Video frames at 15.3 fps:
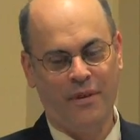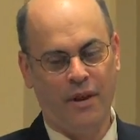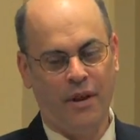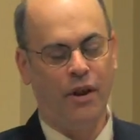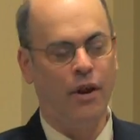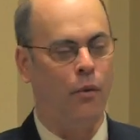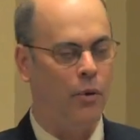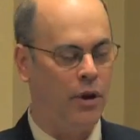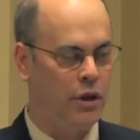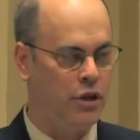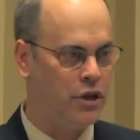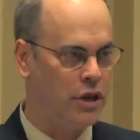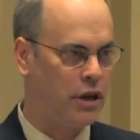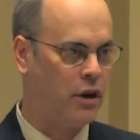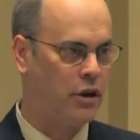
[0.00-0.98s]
you know, we can
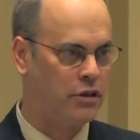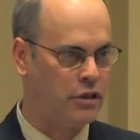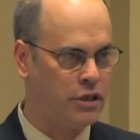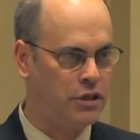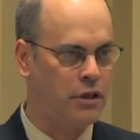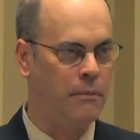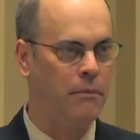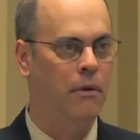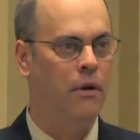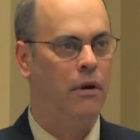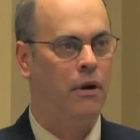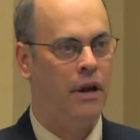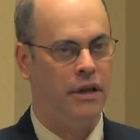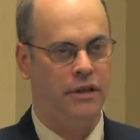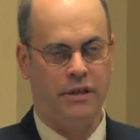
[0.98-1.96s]
check our system.
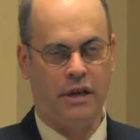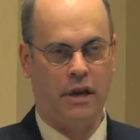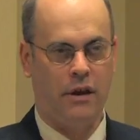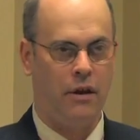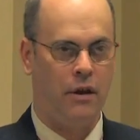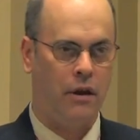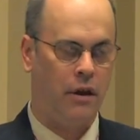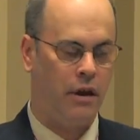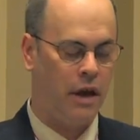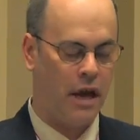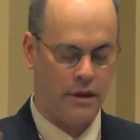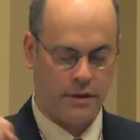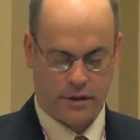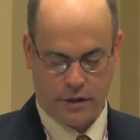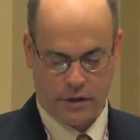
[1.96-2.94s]
It said,
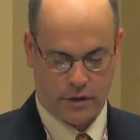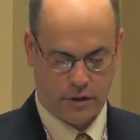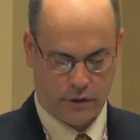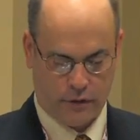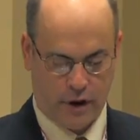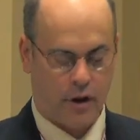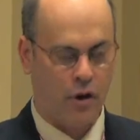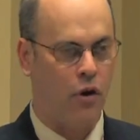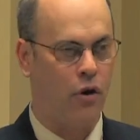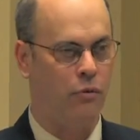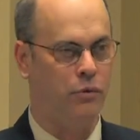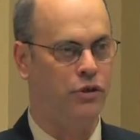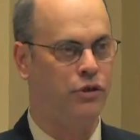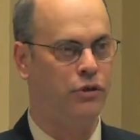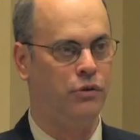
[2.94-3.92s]
yes, this credit card
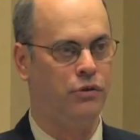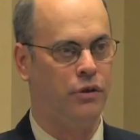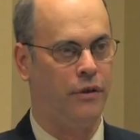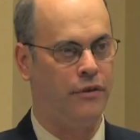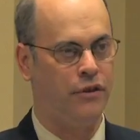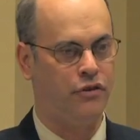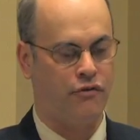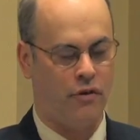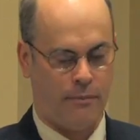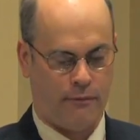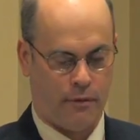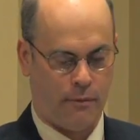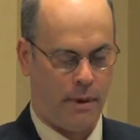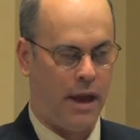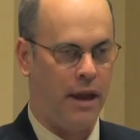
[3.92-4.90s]
was used on this trip
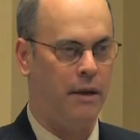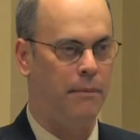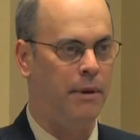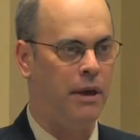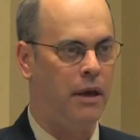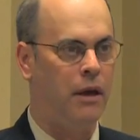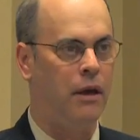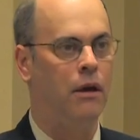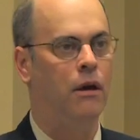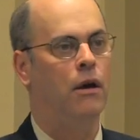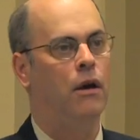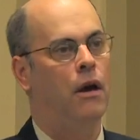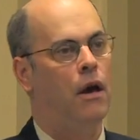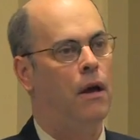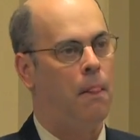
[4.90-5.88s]
from A to B.
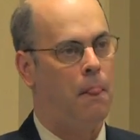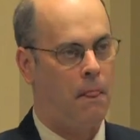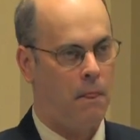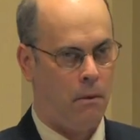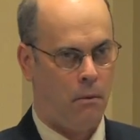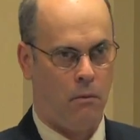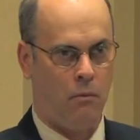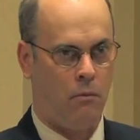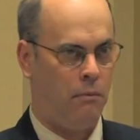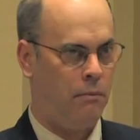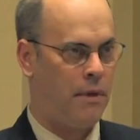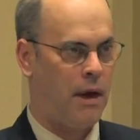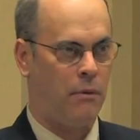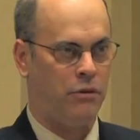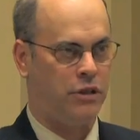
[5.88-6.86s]

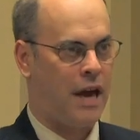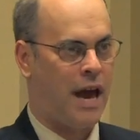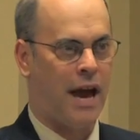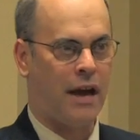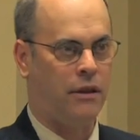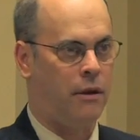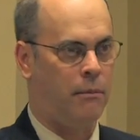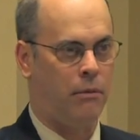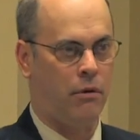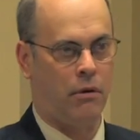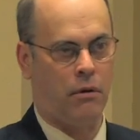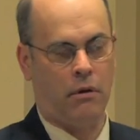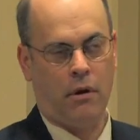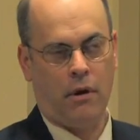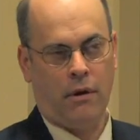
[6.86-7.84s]
That was hack
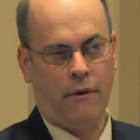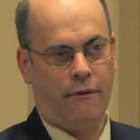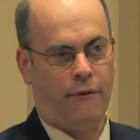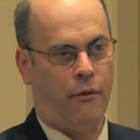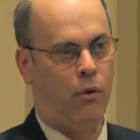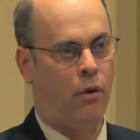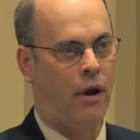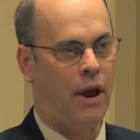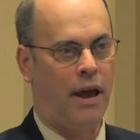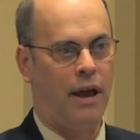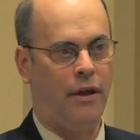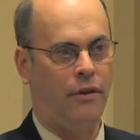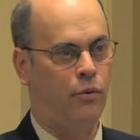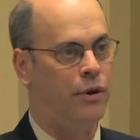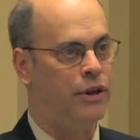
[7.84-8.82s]
number
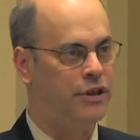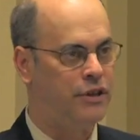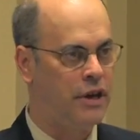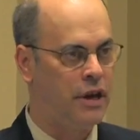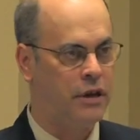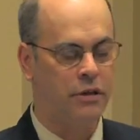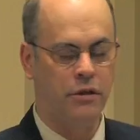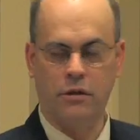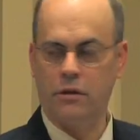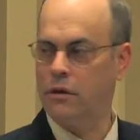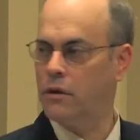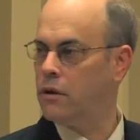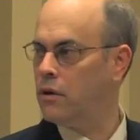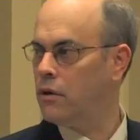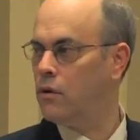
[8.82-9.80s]
4A26.
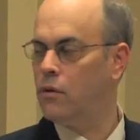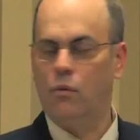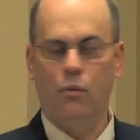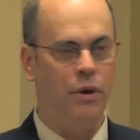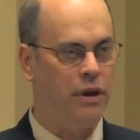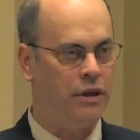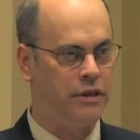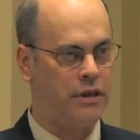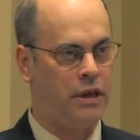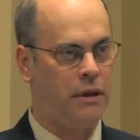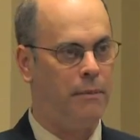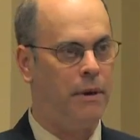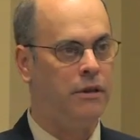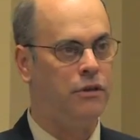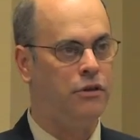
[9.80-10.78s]
We can send a
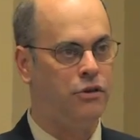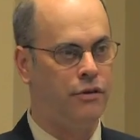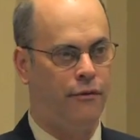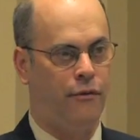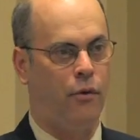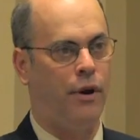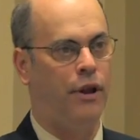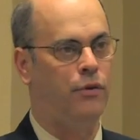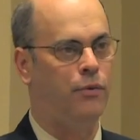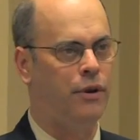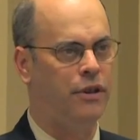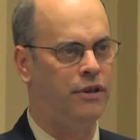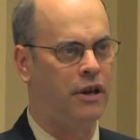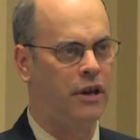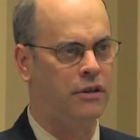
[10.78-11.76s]
message to
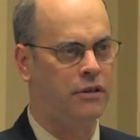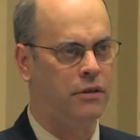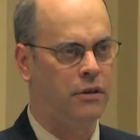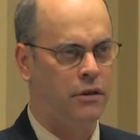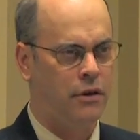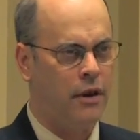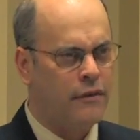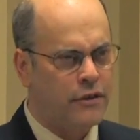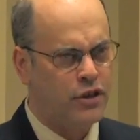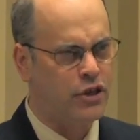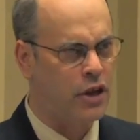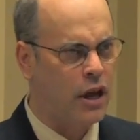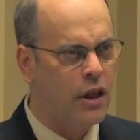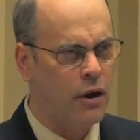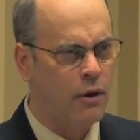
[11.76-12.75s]
4A26. Do you have this
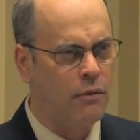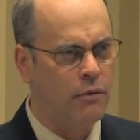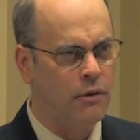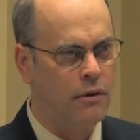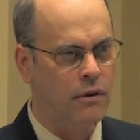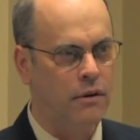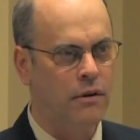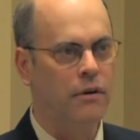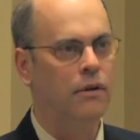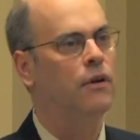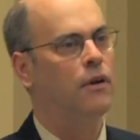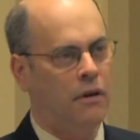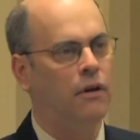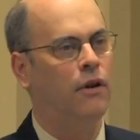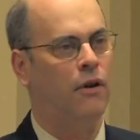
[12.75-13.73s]
cello?
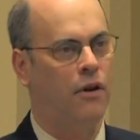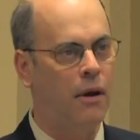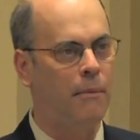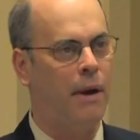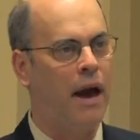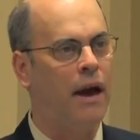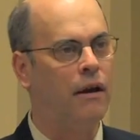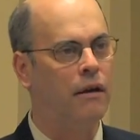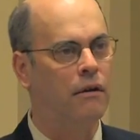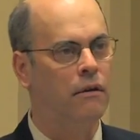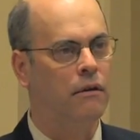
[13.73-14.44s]
You know, come back.